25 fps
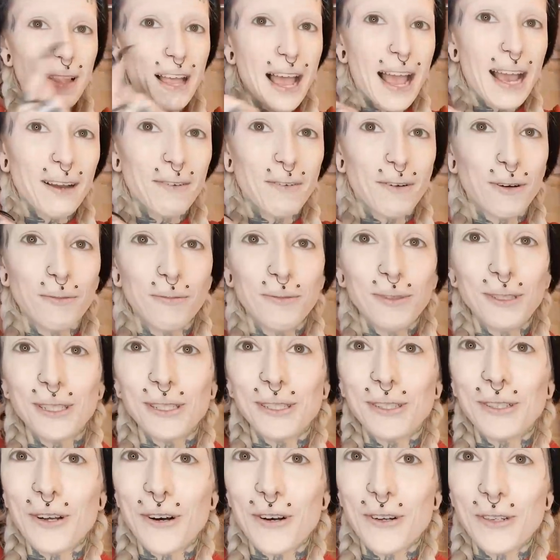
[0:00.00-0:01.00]
black one,
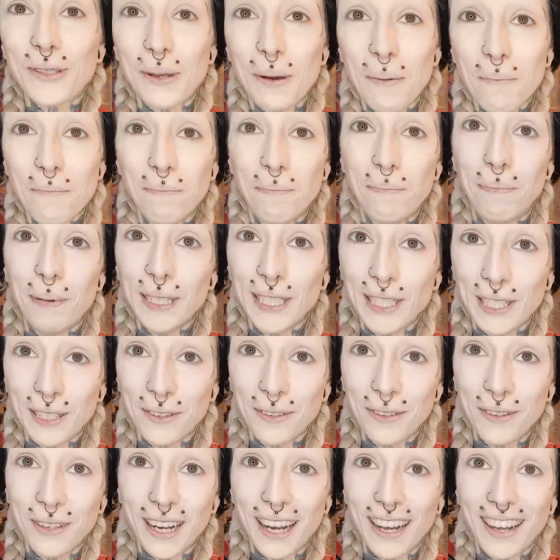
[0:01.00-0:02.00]
which is called
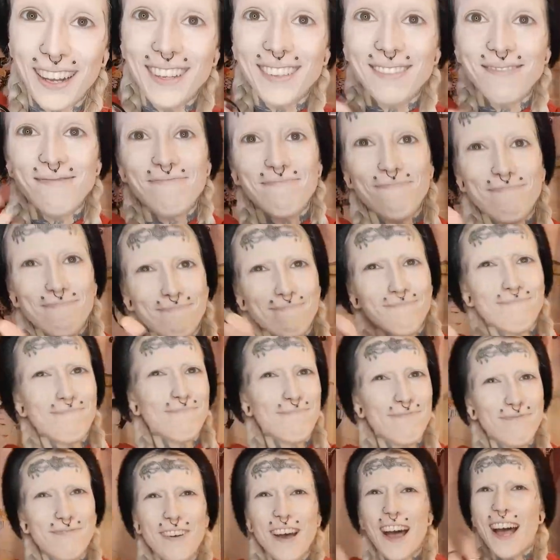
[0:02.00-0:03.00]
Bazooka.
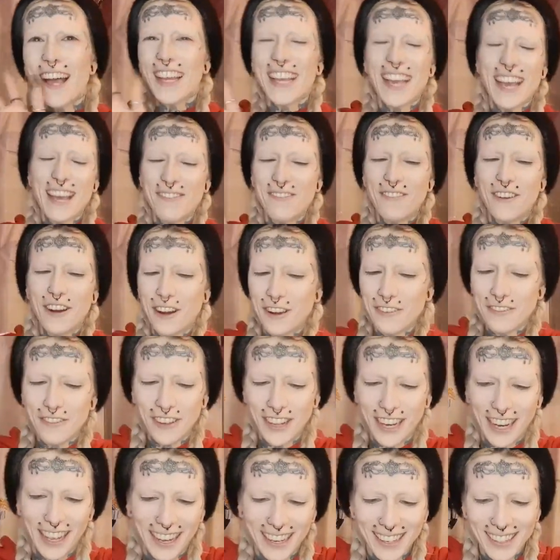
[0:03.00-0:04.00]
Again, very
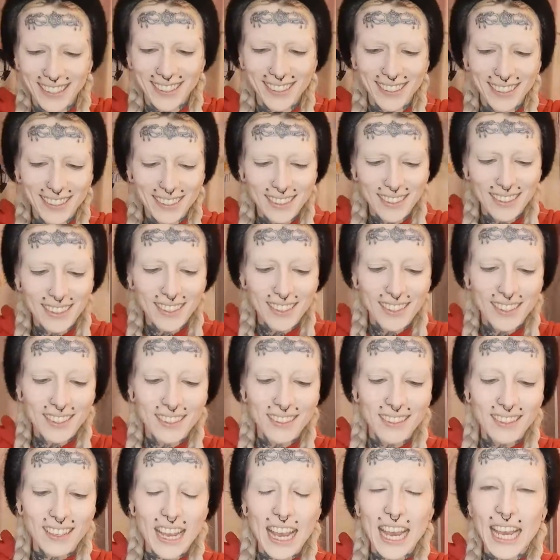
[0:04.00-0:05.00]
fitting.
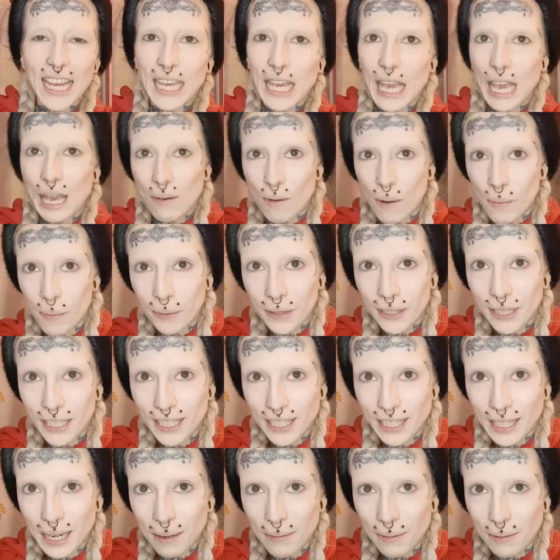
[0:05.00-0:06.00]
I came up with
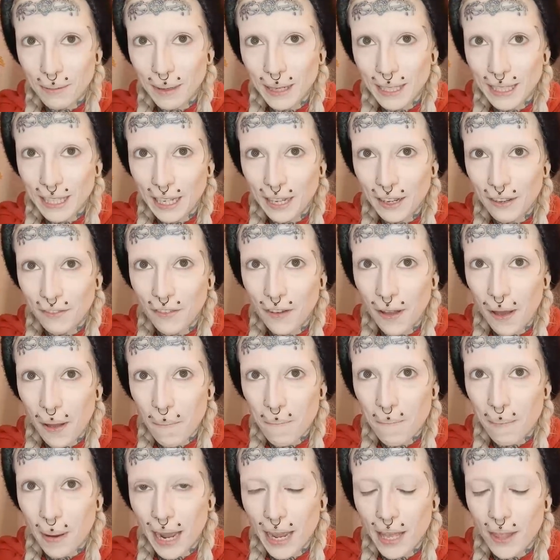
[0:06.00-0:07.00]
these names myself,
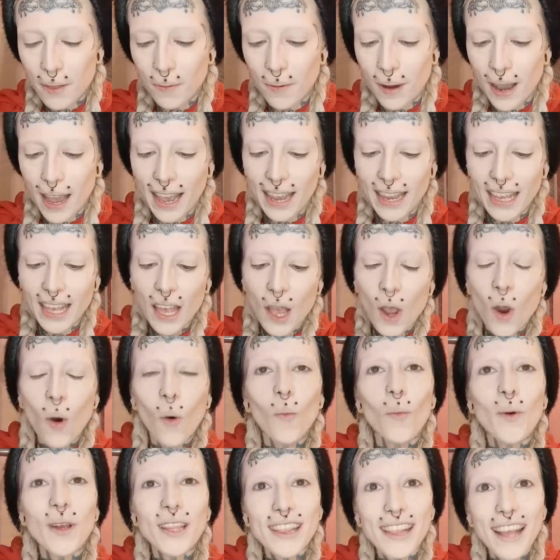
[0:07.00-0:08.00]
by the way,
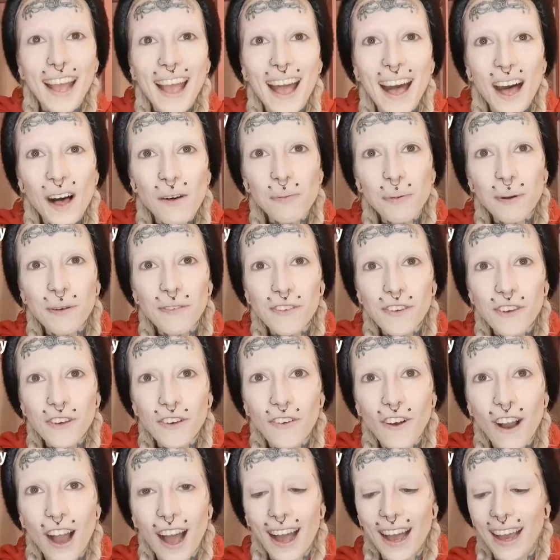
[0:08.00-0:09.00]
with the help of
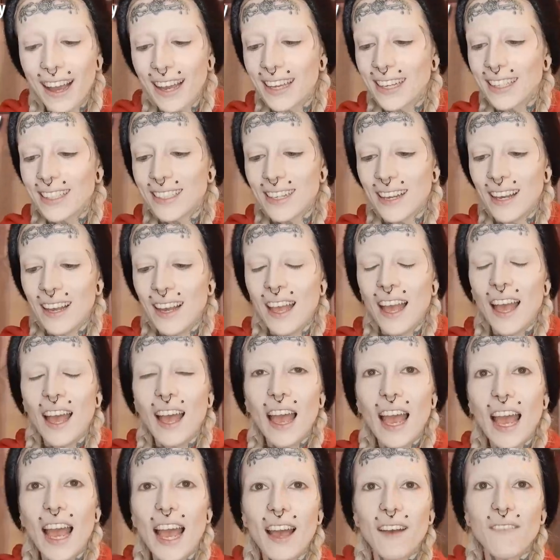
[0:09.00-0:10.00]
you guys.
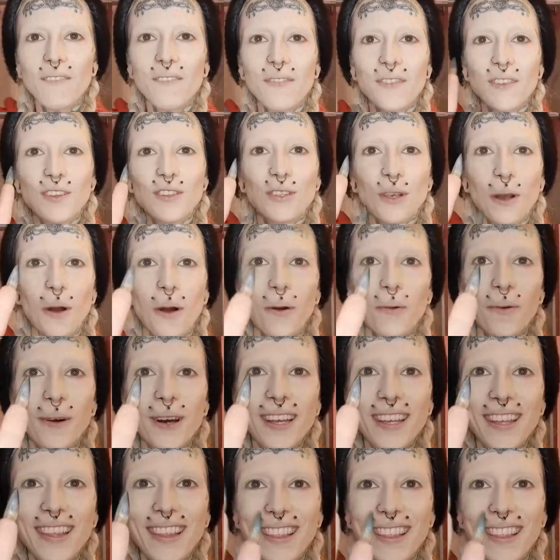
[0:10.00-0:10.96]
So